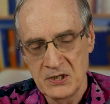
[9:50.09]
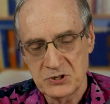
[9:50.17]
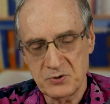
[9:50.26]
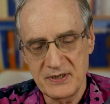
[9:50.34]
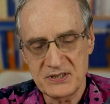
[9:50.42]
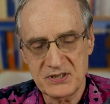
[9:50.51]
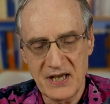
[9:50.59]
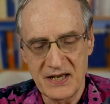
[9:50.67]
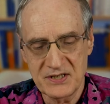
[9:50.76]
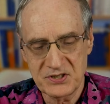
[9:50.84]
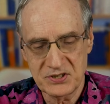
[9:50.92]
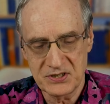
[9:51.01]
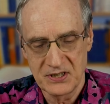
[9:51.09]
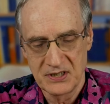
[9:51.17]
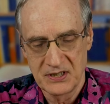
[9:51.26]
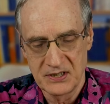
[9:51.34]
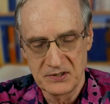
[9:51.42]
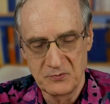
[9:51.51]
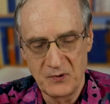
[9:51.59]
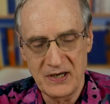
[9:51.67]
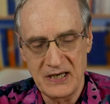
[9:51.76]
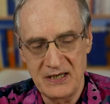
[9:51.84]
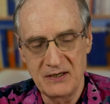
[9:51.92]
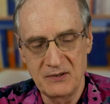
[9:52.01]
So he says,
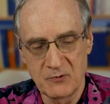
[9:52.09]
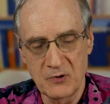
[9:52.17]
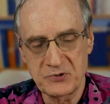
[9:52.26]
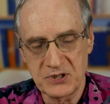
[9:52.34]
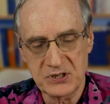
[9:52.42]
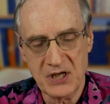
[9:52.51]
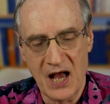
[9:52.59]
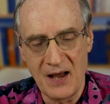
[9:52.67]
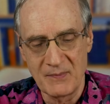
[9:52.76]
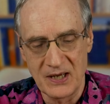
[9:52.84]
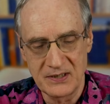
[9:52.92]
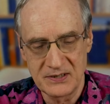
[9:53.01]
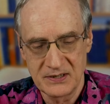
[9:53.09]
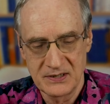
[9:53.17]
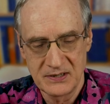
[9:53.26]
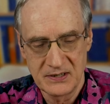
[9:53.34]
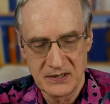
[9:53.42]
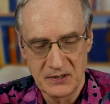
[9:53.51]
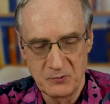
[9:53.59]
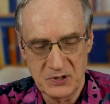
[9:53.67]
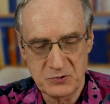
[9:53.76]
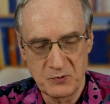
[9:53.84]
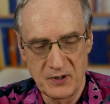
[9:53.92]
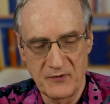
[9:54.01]
when he wrote this comment,
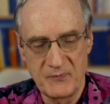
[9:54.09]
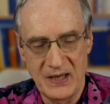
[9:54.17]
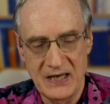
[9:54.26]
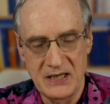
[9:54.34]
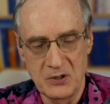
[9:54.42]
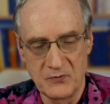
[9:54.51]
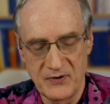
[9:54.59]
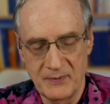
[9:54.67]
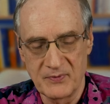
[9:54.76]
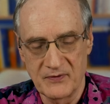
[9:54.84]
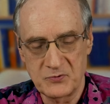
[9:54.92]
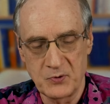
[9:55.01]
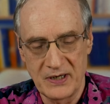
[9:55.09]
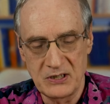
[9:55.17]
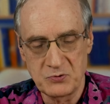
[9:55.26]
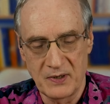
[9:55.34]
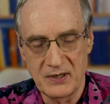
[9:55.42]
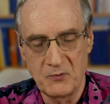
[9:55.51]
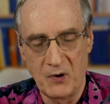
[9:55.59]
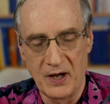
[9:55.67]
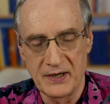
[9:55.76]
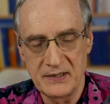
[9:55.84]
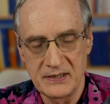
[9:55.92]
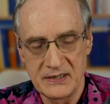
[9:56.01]
which would have been in November of
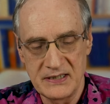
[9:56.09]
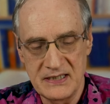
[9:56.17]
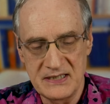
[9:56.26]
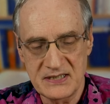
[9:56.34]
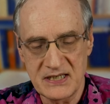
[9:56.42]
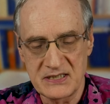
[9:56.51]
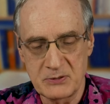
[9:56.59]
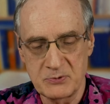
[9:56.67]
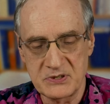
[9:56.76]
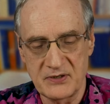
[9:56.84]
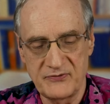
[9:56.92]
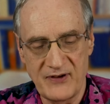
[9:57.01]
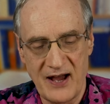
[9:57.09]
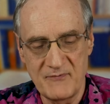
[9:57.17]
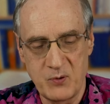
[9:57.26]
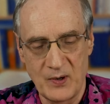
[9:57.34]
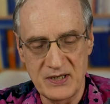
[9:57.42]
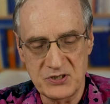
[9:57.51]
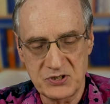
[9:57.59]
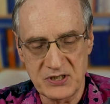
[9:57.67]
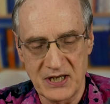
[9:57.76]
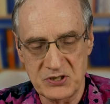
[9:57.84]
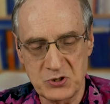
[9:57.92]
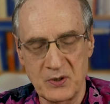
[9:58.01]
2021, he says it was a
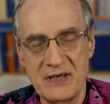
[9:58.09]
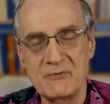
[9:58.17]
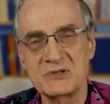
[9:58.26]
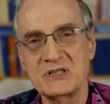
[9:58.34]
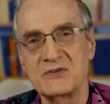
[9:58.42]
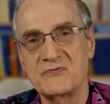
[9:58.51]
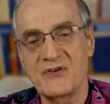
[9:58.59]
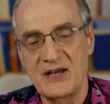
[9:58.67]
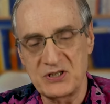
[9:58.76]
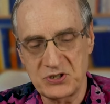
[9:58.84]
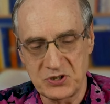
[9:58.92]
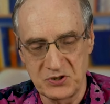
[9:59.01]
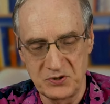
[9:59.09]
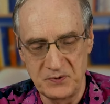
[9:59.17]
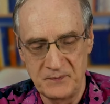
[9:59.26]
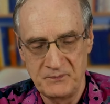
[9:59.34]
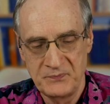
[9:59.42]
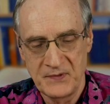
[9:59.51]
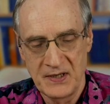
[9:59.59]
5.6. So he was in phase two.